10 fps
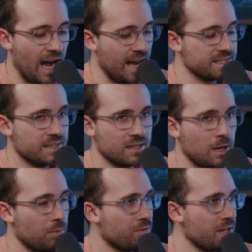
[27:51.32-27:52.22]
Ask it a
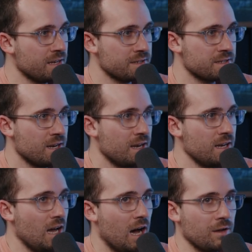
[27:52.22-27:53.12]
couple things.
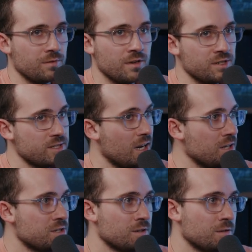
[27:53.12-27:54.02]
There's
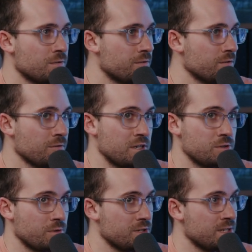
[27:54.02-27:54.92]
tons of
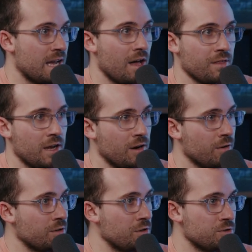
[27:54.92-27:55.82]
resources out
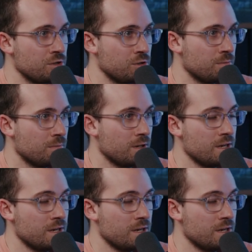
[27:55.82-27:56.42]
there on YouTube.